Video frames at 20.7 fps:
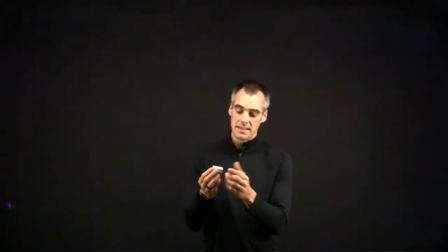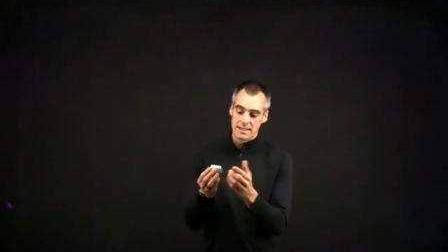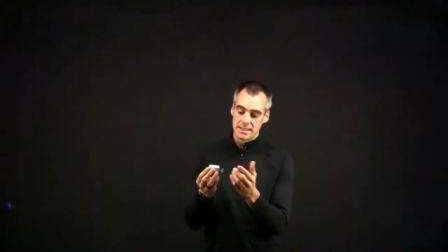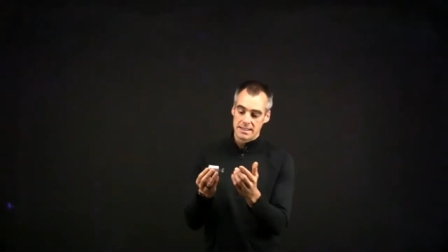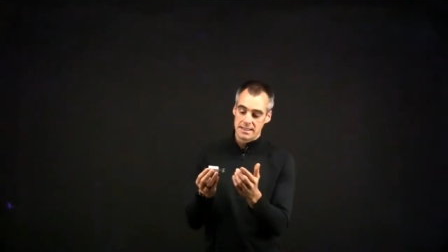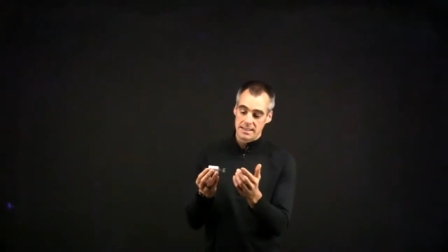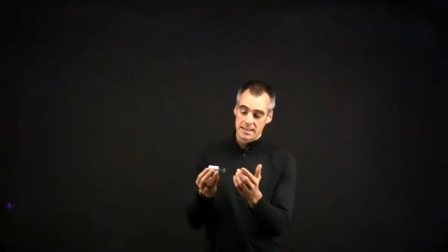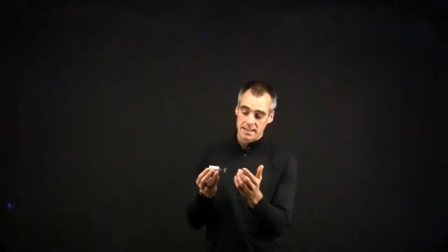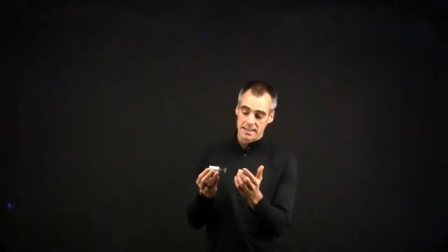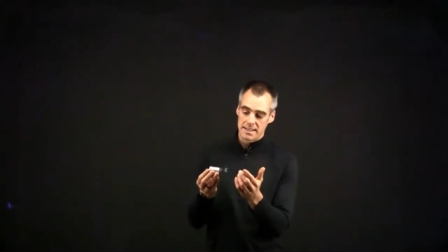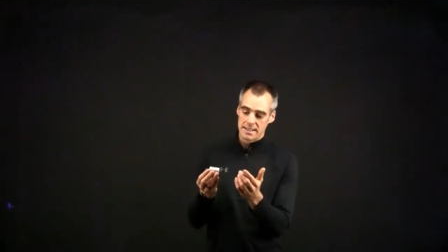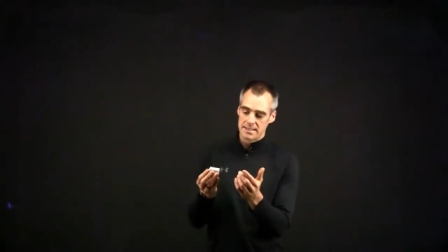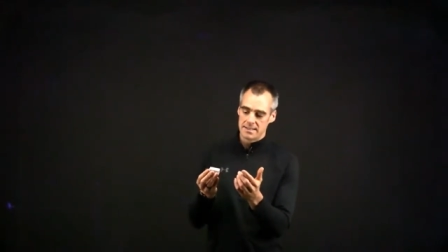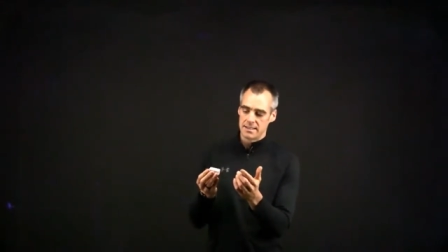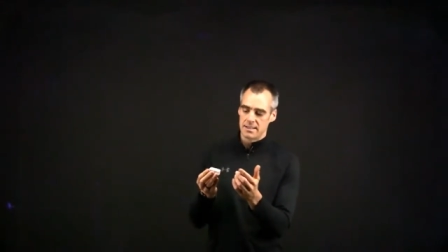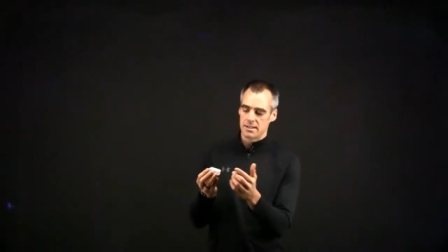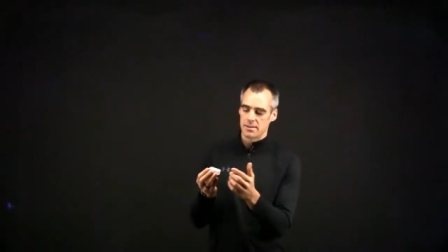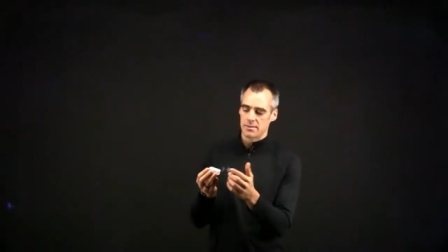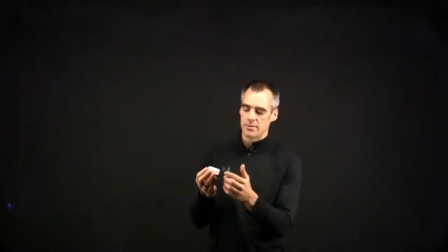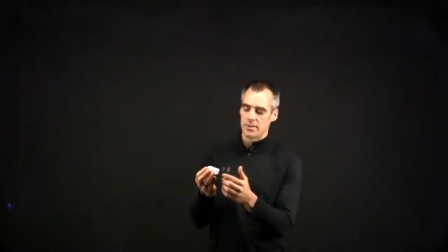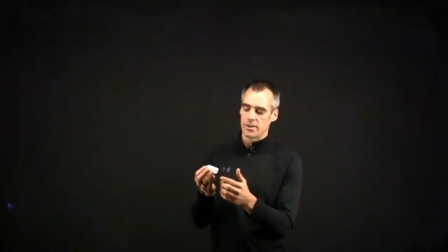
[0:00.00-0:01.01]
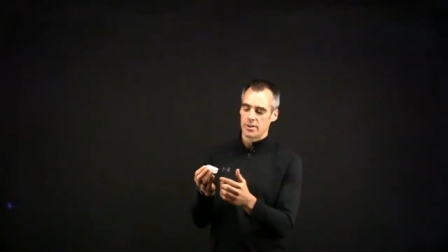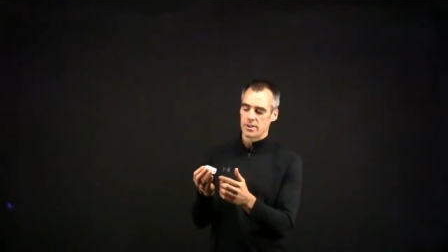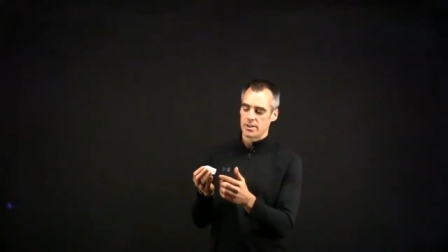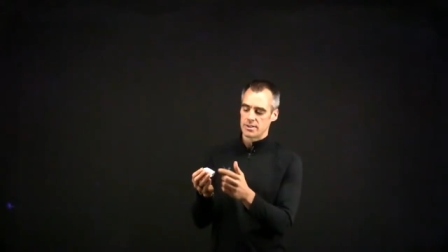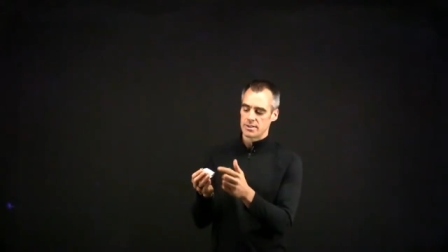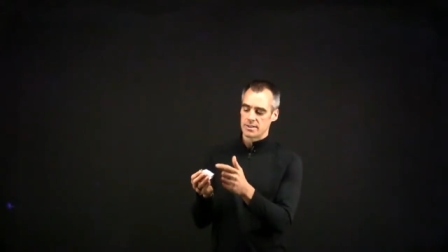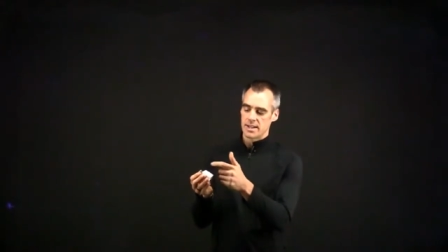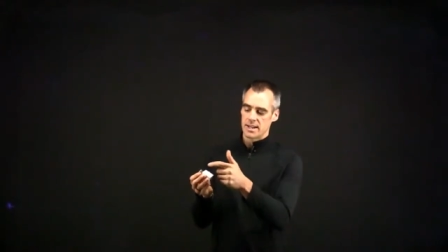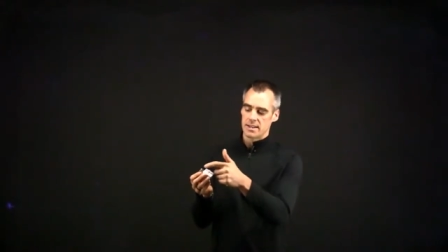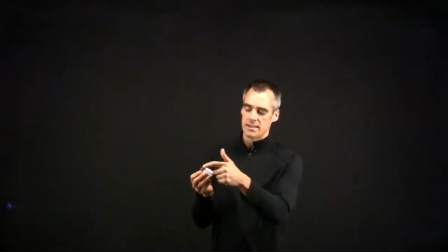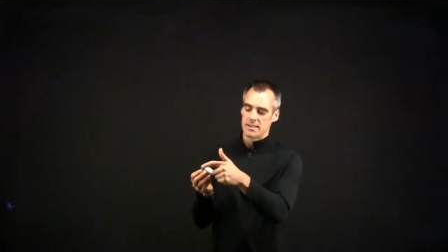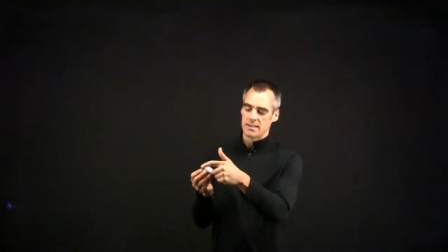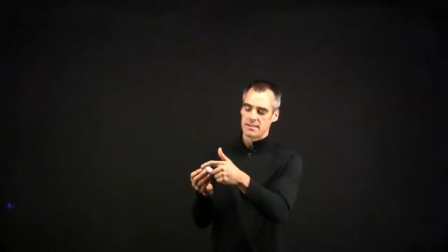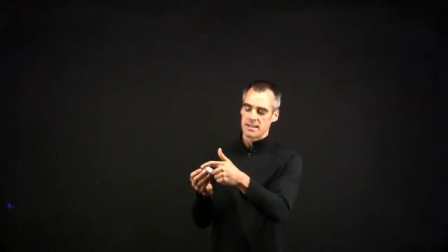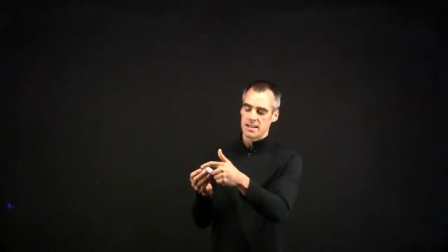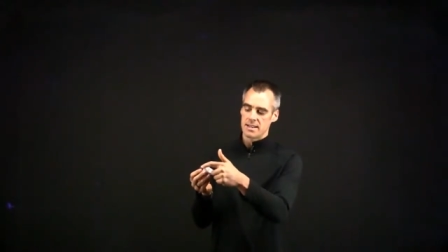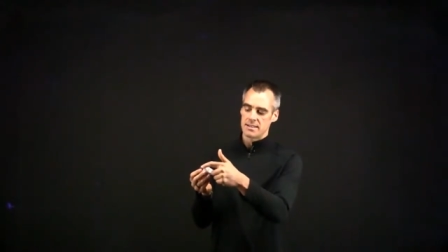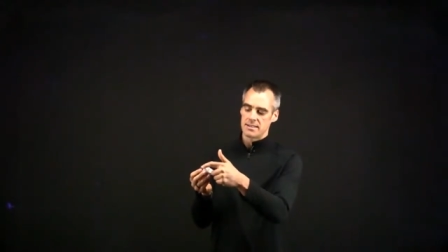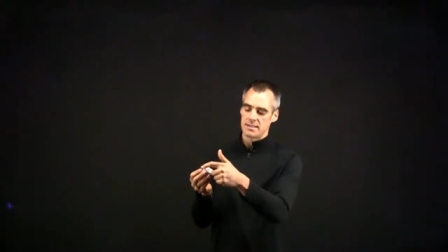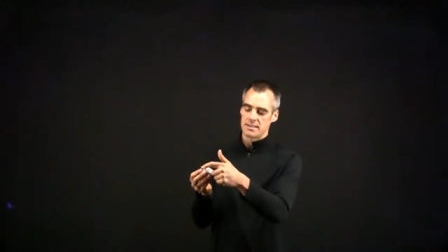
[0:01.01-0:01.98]
to DC converter is taking this
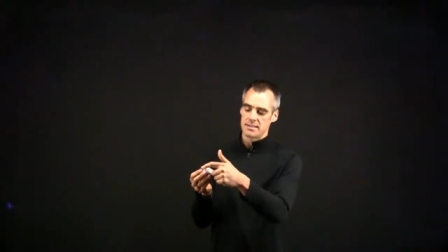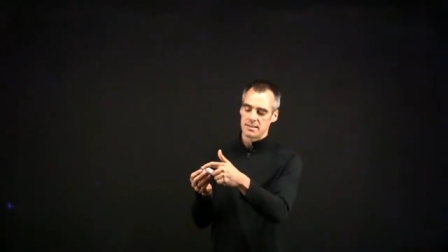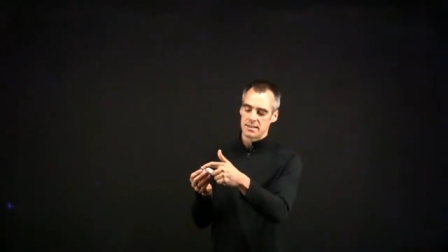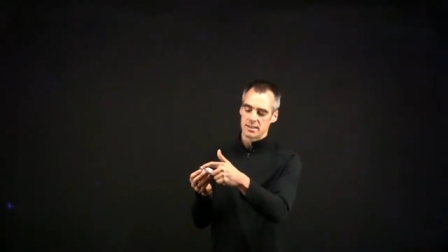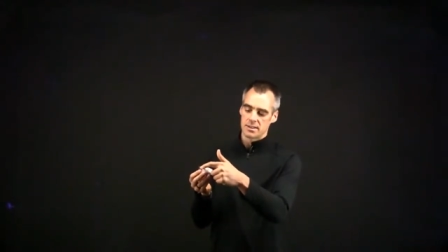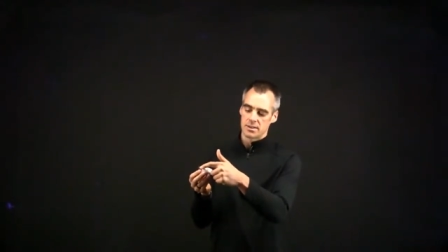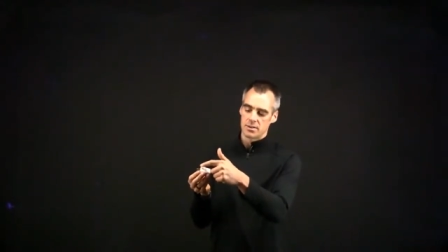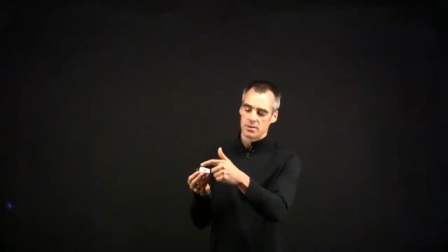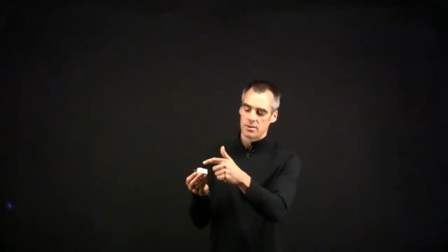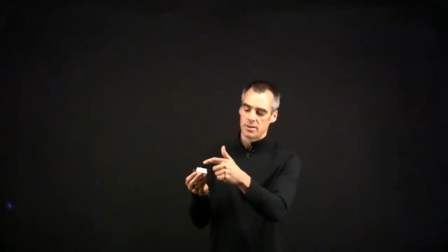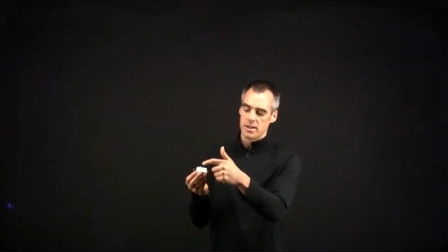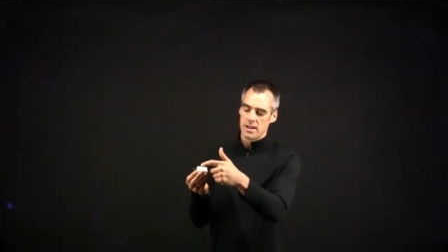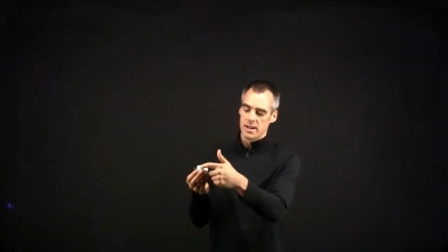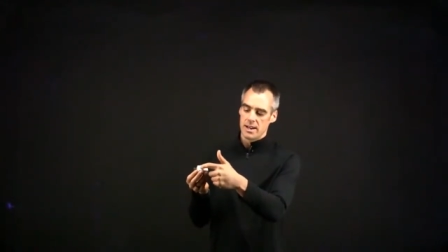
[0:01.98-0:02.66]
AC signal